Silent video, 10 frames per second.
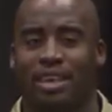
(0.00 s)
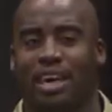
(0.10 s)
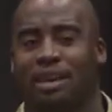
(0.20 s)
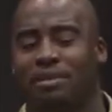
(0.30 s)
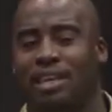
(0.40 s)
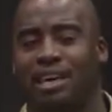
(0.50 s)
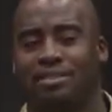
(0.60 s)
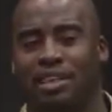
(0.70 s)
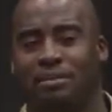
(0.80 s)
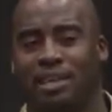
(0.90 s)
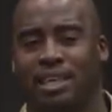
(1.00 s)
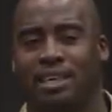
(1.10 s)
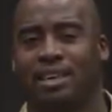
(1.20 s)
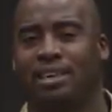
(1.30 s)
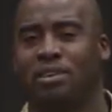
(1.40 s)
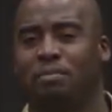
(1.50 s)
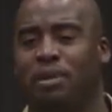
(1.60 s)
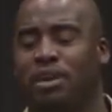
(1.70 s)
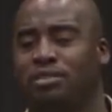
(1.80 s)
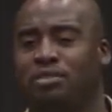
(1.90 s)
After that, I was able to get other
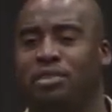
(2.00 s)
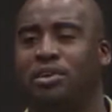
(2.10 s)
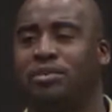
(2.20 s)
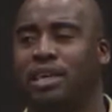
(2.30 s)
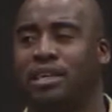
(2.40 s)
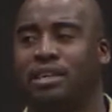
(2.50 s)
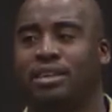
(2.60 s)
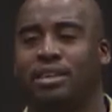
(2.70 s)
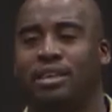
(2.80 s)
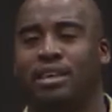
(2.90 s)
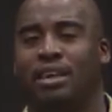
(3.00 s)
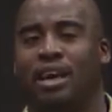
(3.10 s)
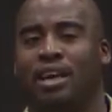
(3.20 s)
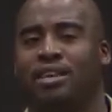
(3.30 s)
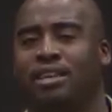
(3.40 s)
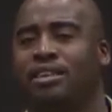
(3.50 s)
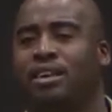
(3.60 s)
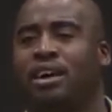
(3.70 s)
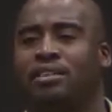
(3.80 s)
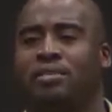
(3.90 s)
parts donated. I cut the
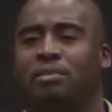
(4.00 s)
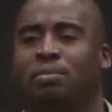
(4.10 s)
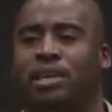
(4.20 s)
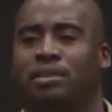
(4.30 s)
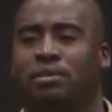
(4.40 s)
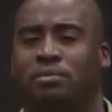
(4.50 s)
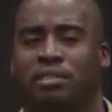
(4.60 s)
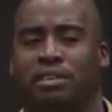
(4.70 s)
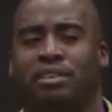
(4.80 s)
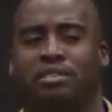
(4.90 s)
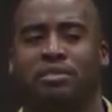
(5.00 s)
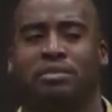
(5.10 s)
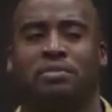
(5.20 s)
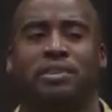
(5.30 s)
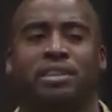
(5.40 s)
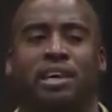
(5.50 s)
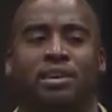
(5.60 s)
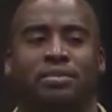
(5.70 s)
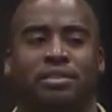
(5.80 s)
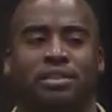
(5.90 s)
cost of the plane from
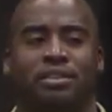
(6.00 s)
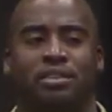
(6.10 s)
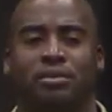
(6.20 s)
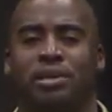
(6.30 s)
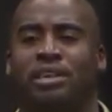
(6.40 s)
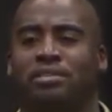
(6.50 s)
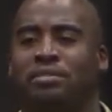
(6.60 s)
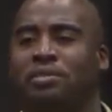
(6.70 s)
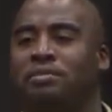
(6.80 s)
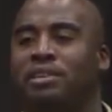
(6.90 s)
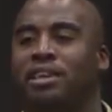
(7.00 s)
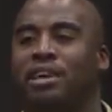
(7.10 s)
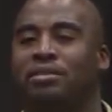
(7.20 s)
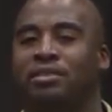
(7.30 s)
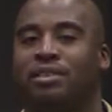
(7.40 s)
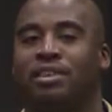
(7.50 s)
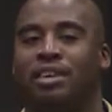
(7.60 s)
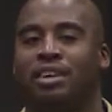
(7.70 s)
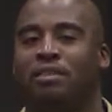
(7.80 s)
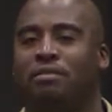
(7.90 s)
650,000 to 350,000,
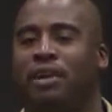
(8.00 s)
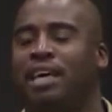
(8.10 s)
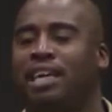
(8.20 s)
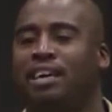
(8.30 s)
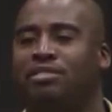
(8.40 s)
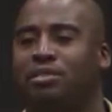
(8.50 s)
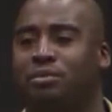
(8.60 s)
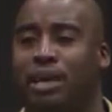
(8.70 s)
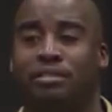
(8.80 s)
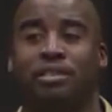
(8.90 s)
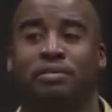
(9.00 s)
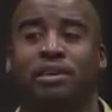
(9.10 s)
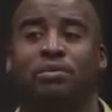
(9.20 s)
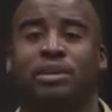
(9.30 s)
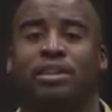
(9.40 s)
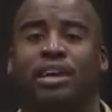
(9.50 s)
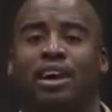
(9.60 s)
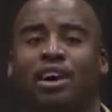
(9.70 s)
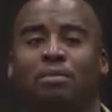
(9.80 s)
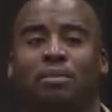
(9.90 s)
financed the rest of it with the
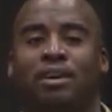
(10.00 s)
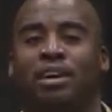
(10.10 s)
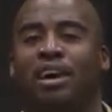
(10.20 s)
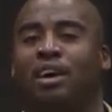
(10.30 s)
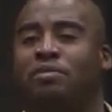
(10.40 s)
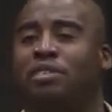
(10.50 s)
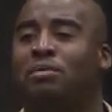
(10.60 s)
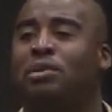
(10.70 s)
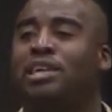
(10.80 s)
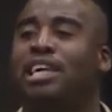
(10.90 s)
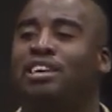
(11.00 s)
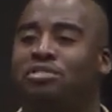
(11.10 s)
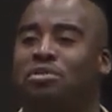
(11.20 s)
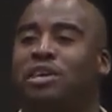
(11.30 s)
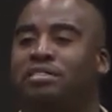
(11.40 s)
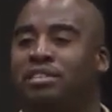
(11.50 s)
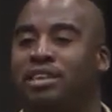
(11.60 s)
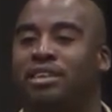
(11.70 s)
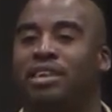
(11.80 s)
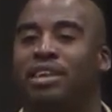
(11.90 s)
help of someone
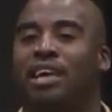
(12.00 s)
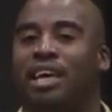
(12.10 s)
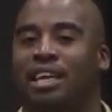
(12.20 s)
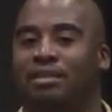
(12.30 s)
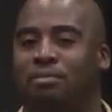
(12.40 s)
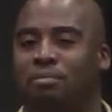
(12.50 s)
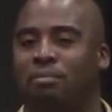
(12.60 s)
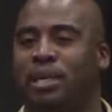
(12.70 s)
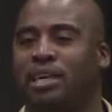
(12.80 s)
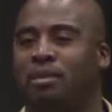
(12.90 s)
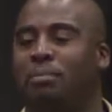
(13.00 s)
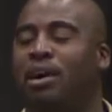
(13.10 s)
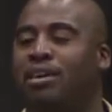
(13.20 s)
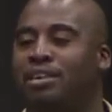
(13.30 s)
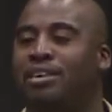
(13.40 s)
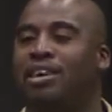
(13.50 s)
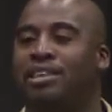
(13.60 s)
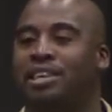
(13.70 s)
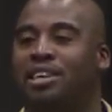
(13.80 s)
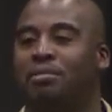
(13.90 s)
interested in being a partner on
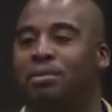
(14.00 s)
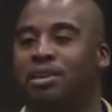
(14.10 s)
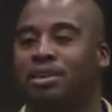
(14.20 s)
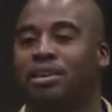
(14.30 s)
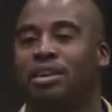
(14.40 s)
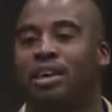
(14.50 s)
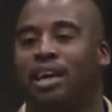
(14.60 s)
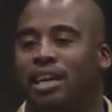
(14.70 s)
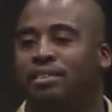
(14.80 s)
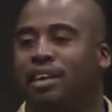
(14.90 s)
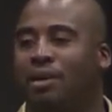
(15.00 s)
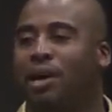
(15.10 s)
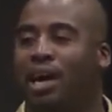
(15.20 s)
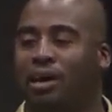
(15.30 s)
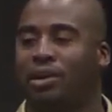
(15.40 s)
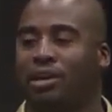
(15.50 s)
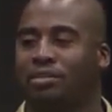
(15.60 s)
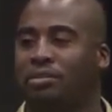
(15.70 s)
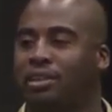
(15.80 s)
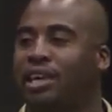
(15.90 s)
the airplane. And that's how I out
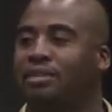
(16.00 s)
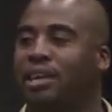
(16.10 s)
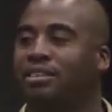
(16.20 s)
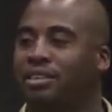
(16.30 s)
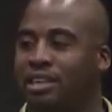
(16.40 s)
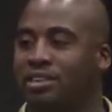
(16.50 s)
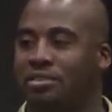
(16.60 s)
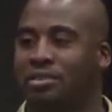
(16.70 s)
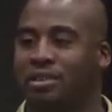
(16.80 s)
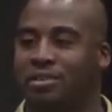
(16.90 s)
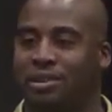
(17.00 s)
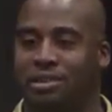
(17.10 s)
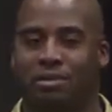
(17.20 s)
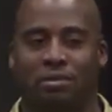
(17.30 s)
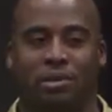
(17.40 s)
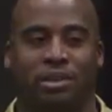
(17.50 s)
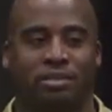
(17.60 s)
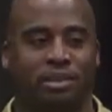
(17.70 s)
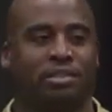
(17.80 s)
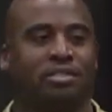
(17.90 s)
hustled the aviation industry in order to afford a
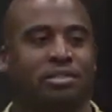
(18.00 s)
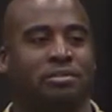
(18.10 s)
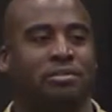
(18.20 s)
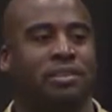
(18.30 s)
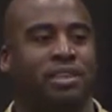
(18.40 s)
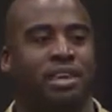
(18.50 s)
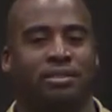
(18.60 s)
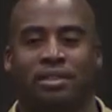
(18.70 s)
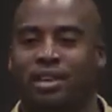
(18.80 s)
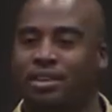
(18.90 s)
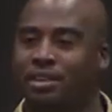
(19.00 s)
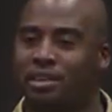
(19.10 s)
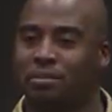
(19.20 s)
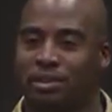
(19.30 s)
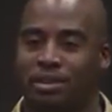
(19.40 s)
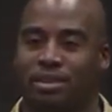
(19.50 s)
$650,000 airplane.